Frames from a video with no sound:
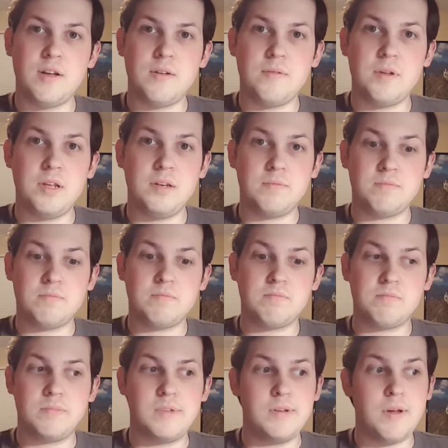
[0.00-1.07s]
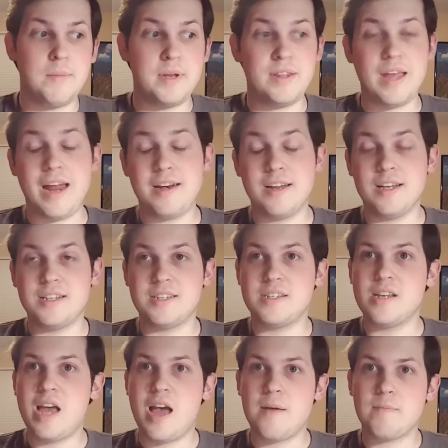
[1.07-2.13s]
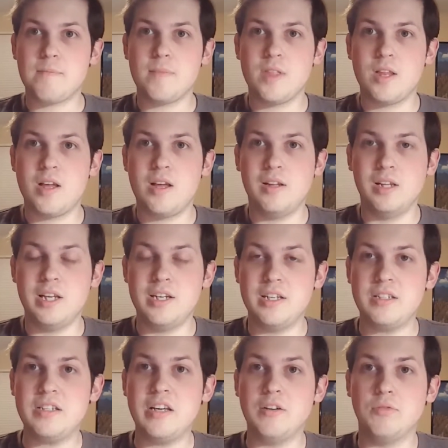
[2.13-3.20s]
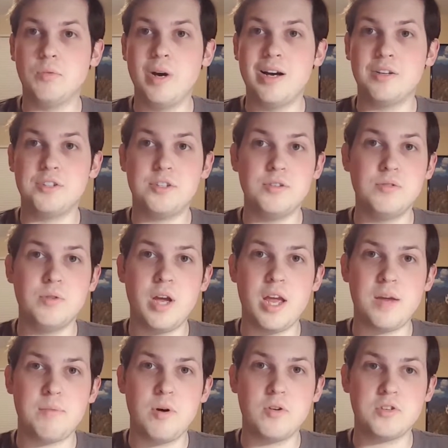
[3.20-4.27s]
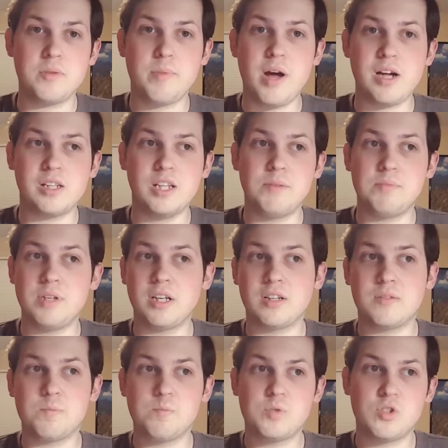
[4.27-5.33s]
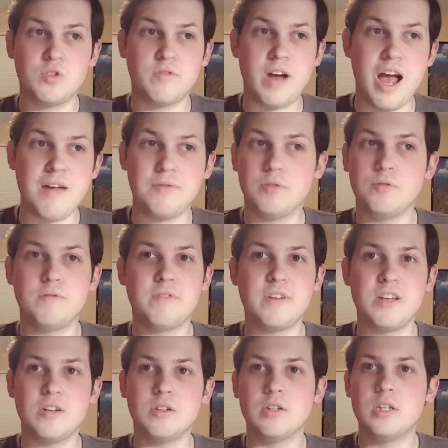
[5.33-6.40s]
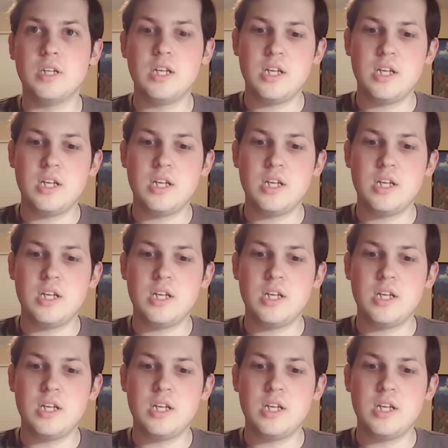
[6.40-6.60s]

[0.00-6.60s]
That does lend itself well to a post-apocalyptic survival feel.